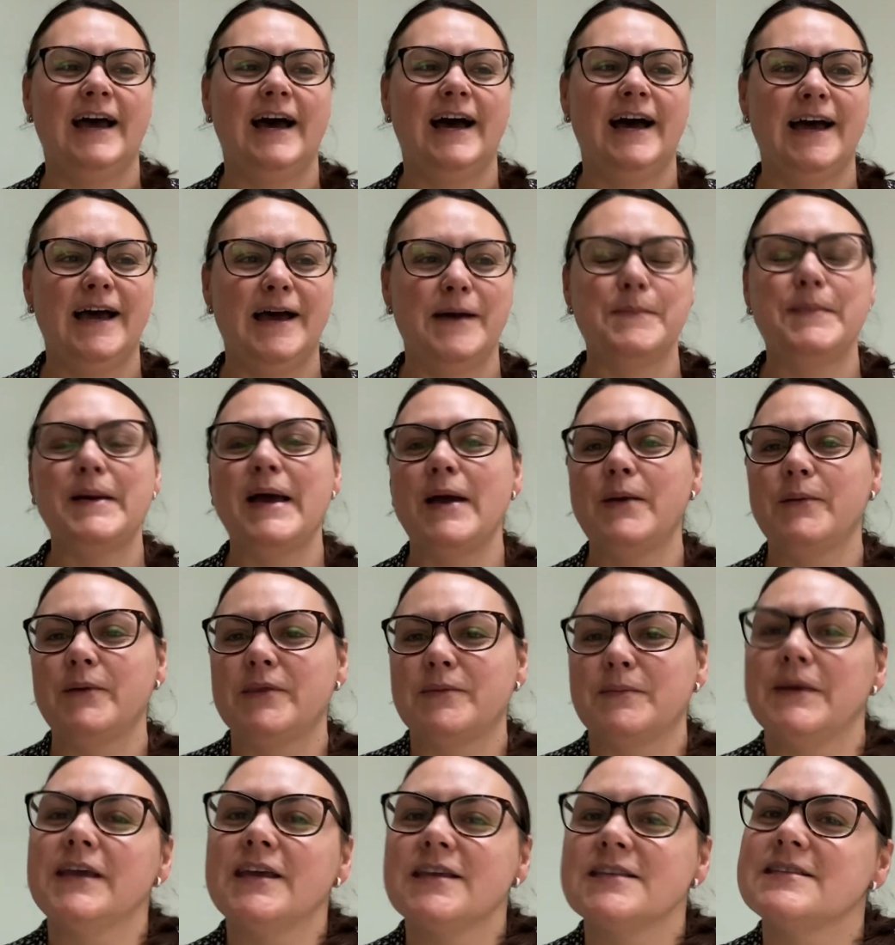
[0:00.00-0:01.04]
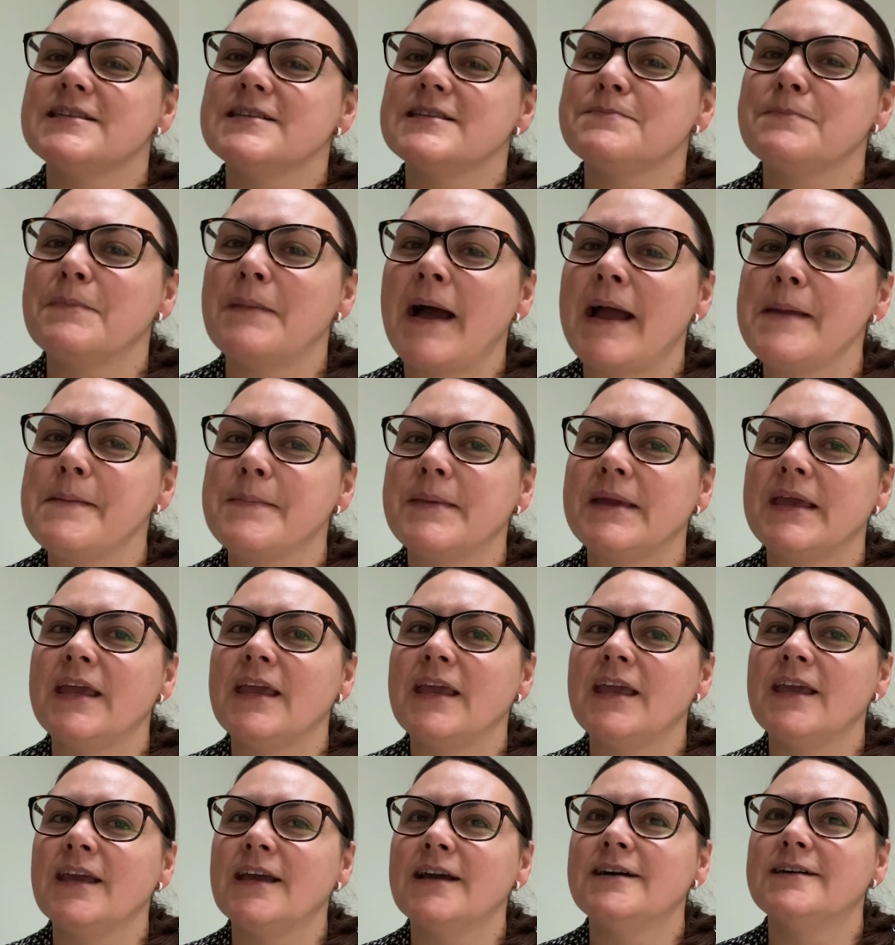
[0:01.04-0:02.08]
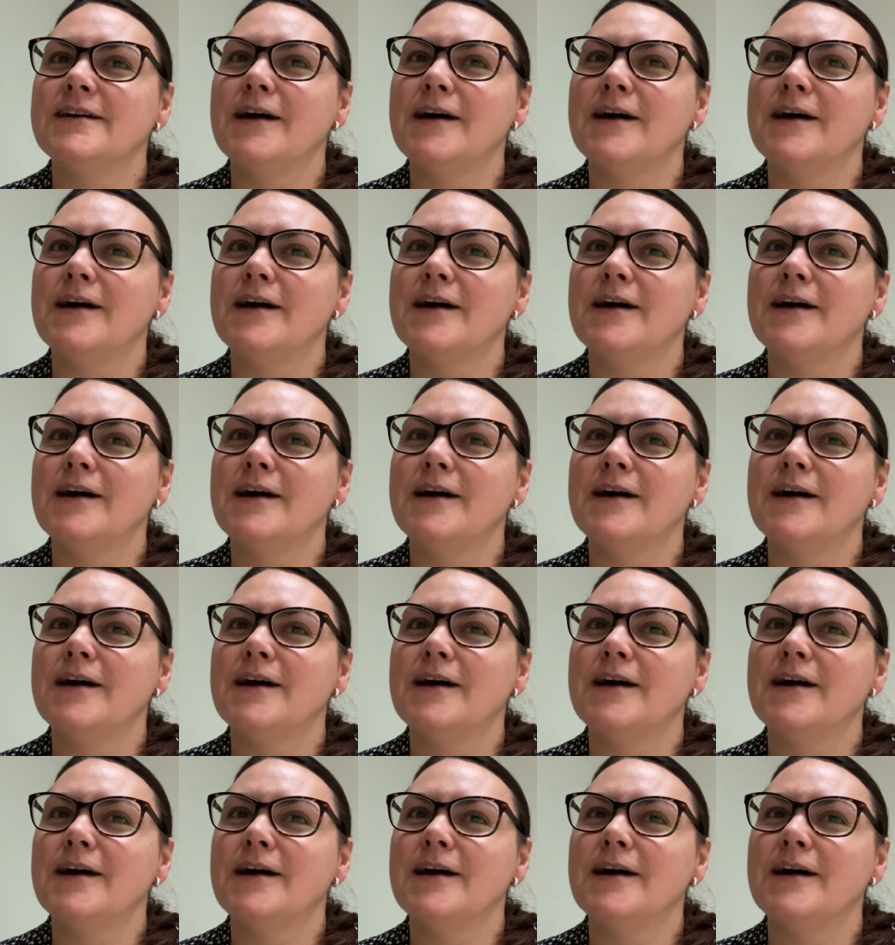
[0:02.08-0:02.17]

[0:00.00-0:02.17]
Bear with me because it might be